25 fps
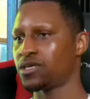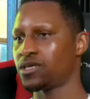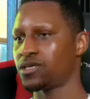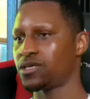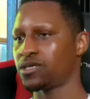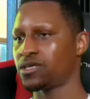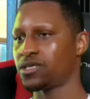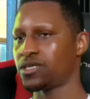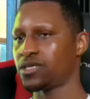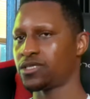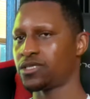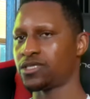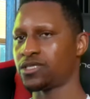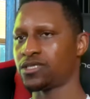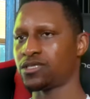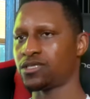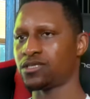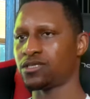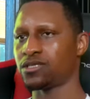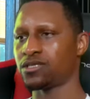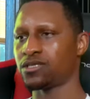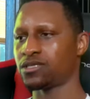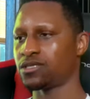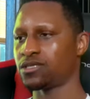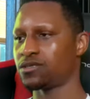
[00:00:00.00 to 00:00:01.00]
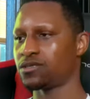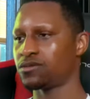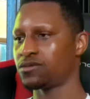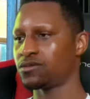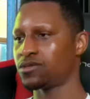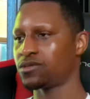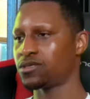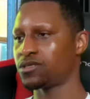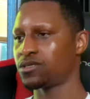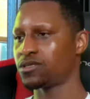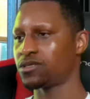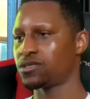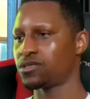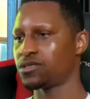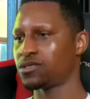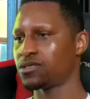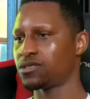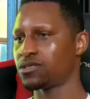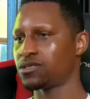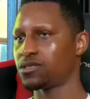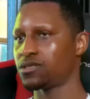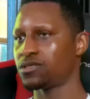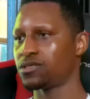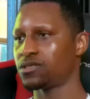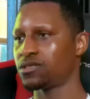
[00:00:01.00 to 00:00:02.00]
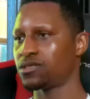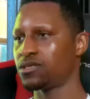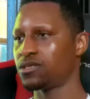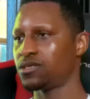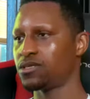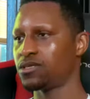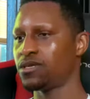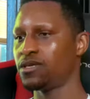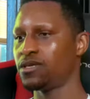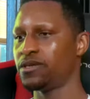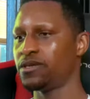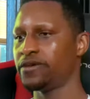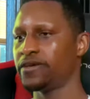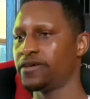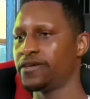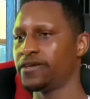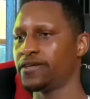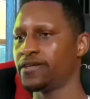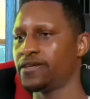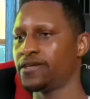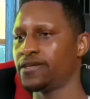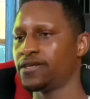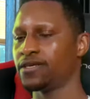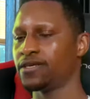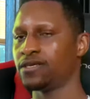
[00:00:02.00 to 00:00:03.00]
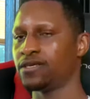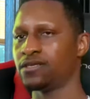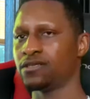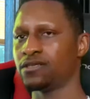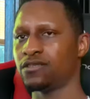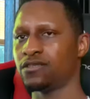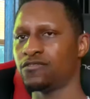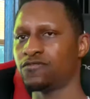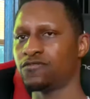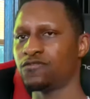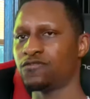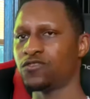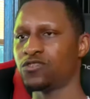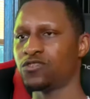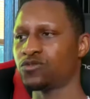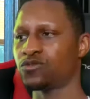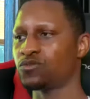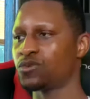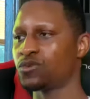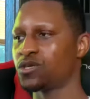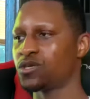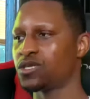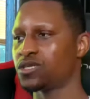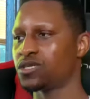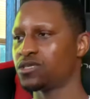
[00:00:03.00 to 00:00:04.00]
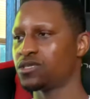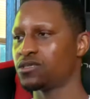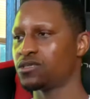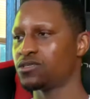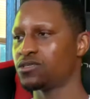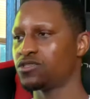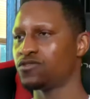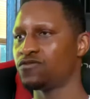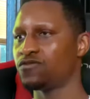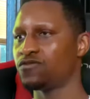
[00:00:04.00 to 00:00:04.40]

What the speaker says: yes, you can see the first one to